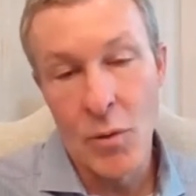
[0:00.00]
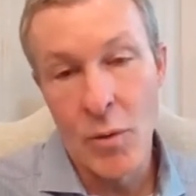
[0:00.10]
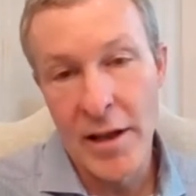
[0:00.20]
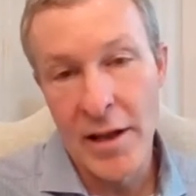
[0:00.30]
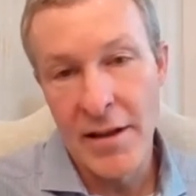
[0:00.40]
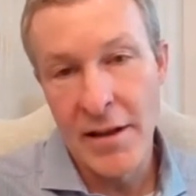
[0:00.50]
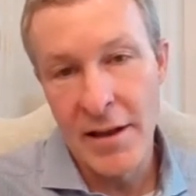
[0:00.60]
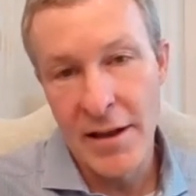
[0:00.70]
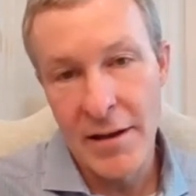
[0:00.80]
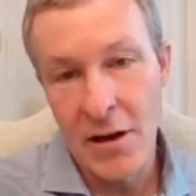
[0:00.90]

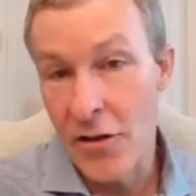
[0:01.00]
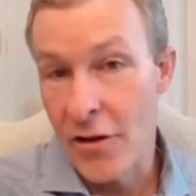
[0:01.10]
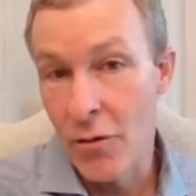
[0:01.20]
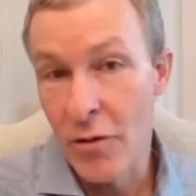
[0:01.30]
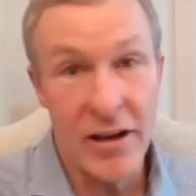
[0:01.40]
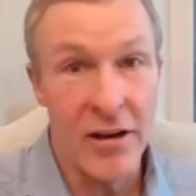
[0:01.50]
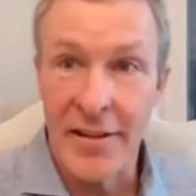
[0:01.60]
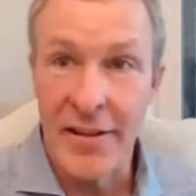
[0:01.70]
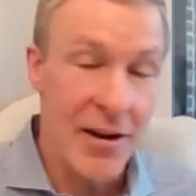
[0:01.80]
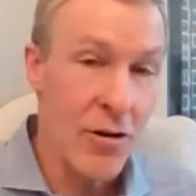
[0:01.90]
We are the only
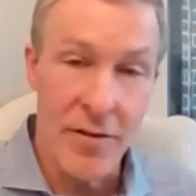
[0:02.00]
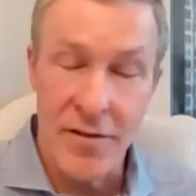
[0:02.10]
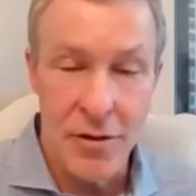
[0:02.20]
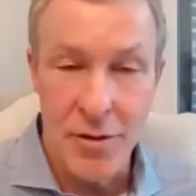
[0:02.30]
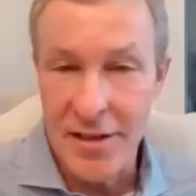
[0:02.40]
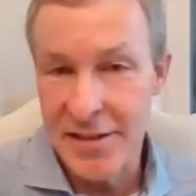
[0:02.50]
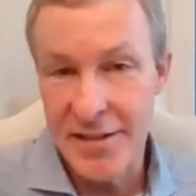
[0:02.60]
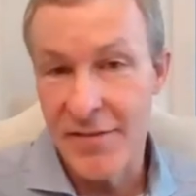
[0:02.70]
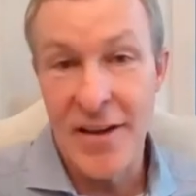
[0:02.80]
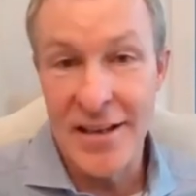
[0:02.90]
airline that I know of in the US
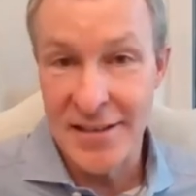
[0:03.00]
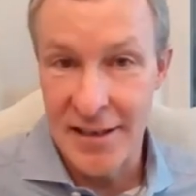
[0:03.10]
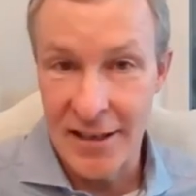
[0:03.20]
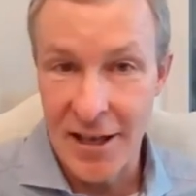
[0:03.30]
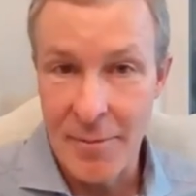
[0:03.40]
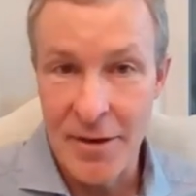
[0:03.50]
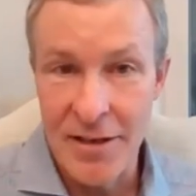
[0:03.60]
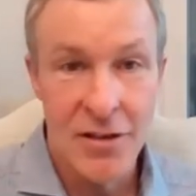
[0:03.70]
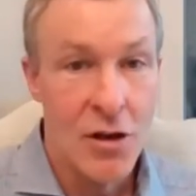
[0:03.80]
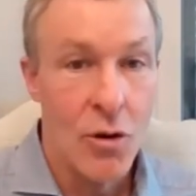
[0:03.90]
that's invested in
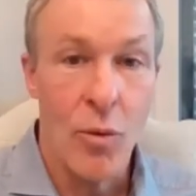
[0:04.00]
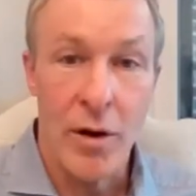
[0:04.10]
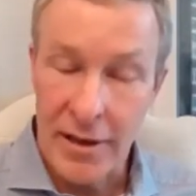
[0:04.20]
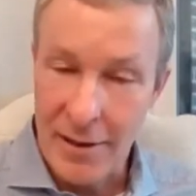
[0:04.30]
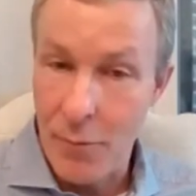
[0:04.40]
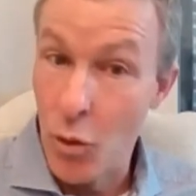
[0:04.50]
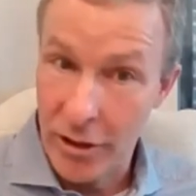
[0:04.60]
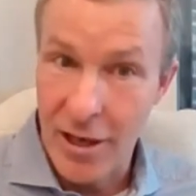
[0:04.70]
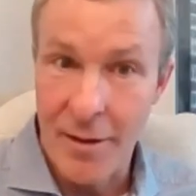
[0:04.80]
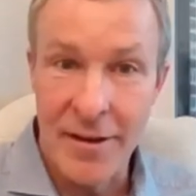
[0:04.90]
companies. We've got
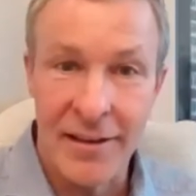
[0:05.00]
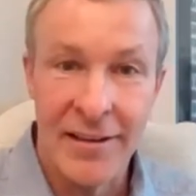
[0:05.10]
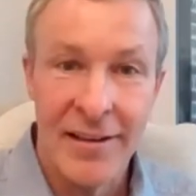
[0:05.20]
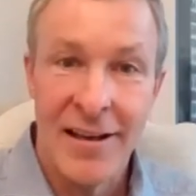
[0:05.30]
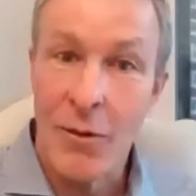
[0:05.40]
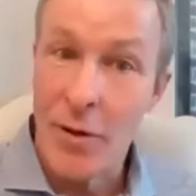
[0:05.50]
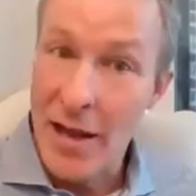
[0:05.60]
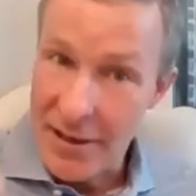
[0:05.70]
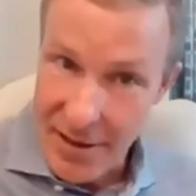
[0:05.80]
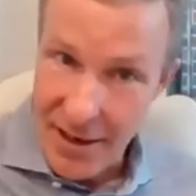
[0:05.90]
more coming. We
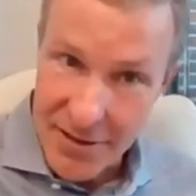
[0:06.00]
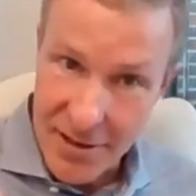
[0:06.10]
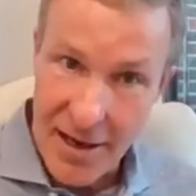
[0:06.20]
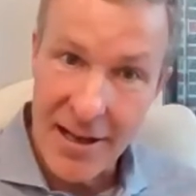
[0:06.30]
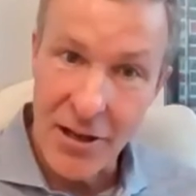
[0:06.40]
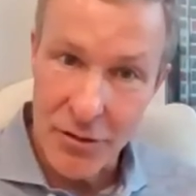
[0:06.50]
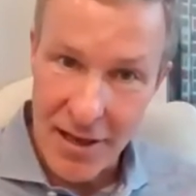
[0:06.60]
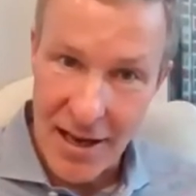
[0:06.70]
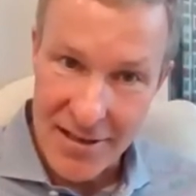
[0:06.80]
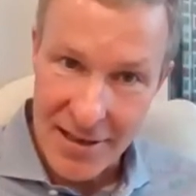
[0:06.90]
have announced the
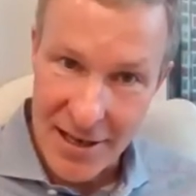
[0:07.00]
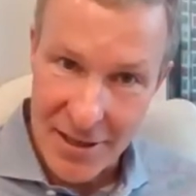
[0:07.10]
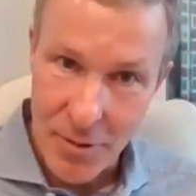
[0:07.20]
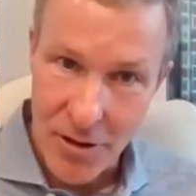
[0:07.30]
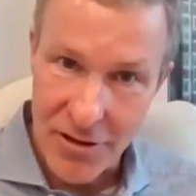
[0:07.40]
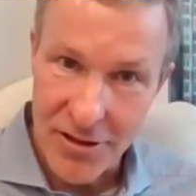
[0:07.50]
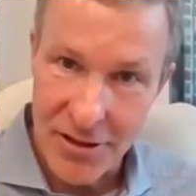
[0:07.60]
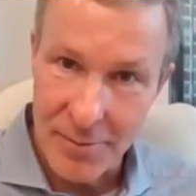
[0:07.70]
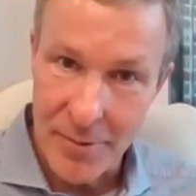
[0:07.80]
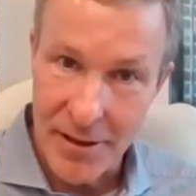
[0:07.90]
EcoSky's Alliance
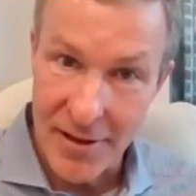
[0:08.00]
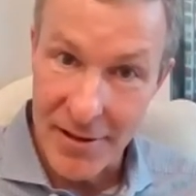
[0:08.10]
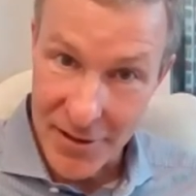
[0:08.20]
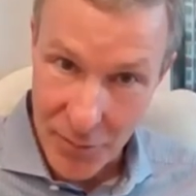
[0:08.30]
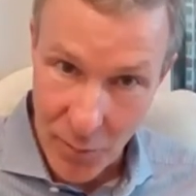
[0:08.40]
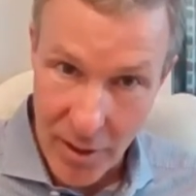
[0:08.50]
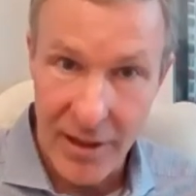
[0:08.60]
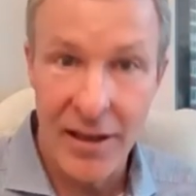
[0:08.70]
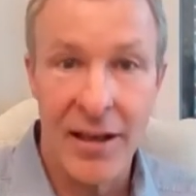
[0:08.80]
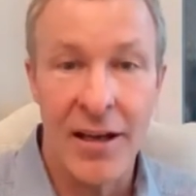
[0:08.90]
partnership this
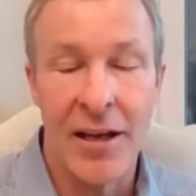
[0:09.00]
week